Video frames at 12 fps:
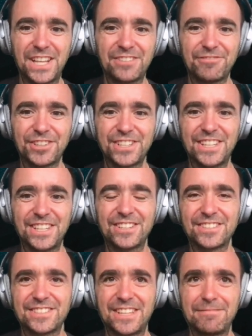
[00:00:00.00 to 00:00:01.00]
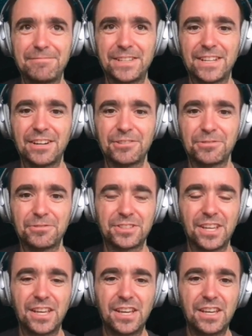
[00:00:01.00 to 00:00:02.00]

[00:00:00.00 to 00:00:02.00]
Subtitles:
And what it does, if we download